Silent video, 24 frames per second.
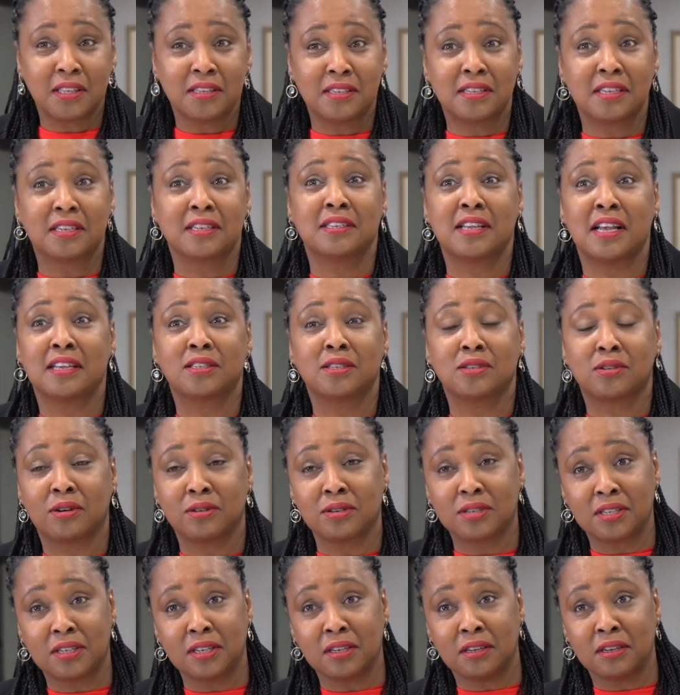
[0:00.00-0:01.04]
success
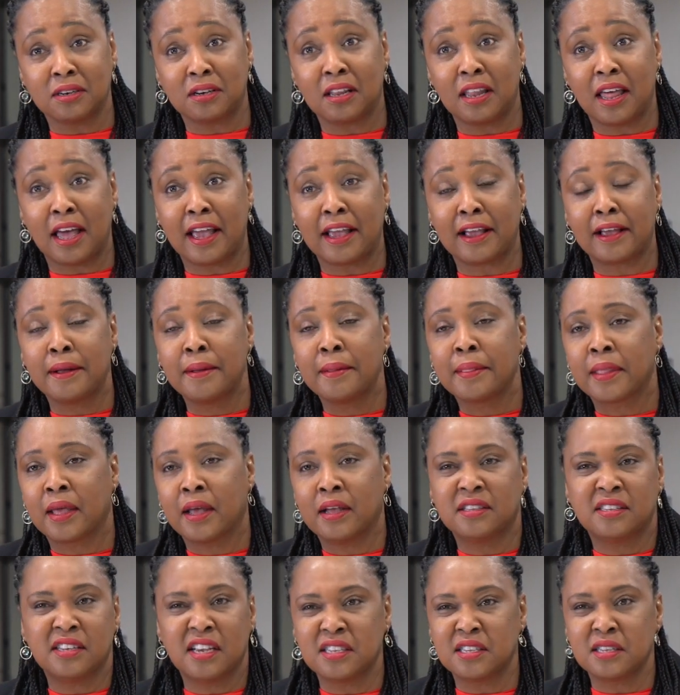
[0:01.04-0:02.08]
starts to look like.
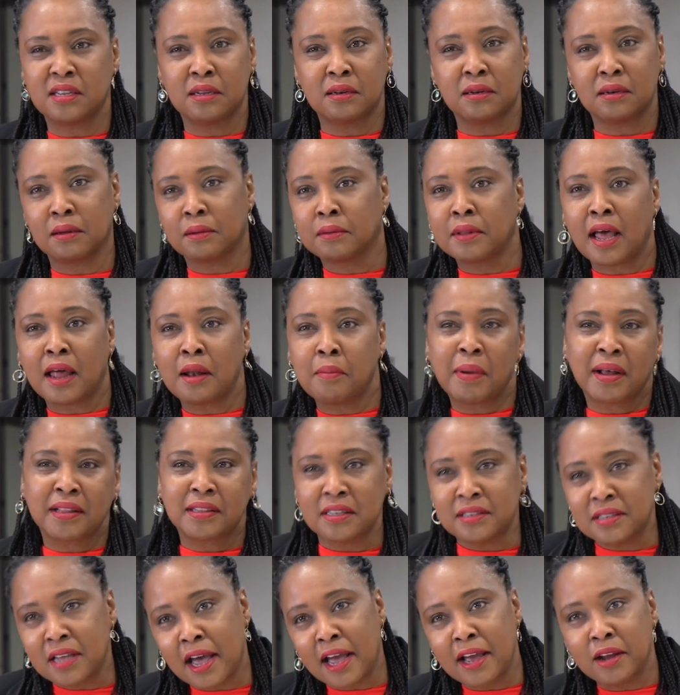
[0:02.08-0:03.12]
Not about the
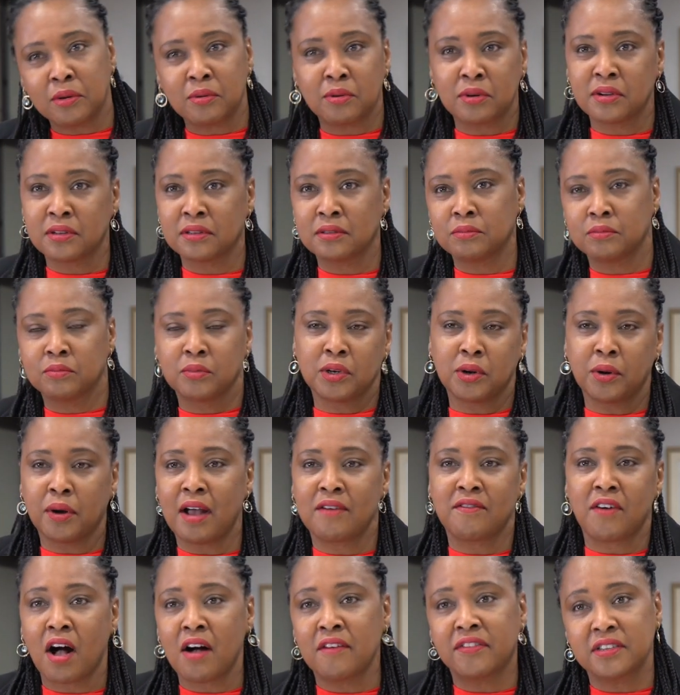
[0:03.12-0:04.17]
title, or we don't
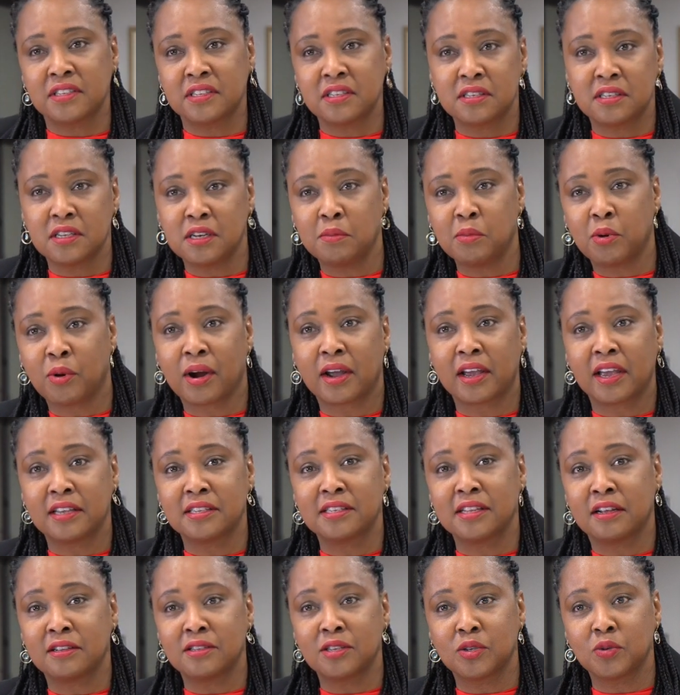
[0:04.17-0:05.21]
have offices anymore, I guess
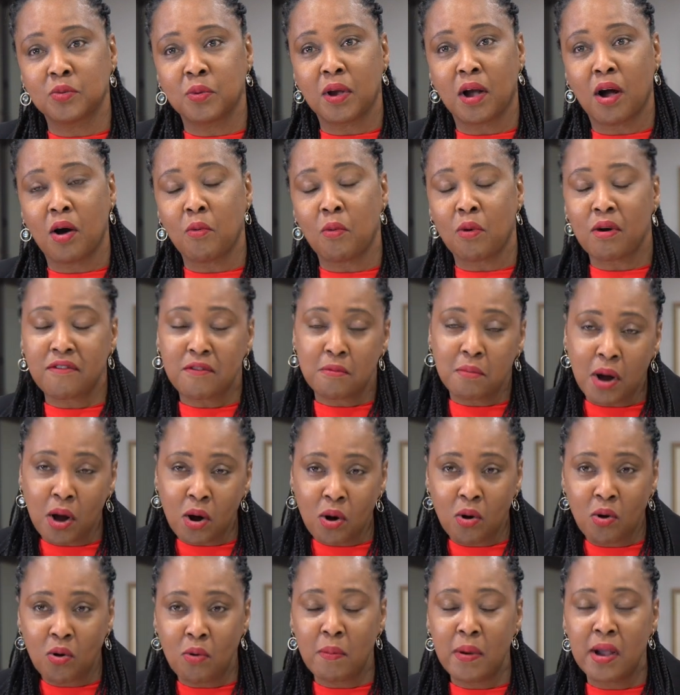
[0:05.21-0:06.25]
now, since we all work from
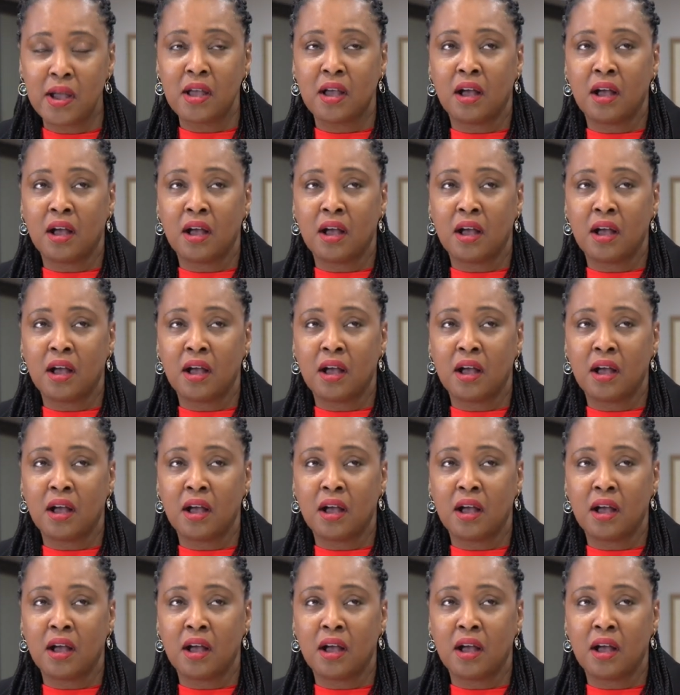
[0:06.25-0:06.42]
home.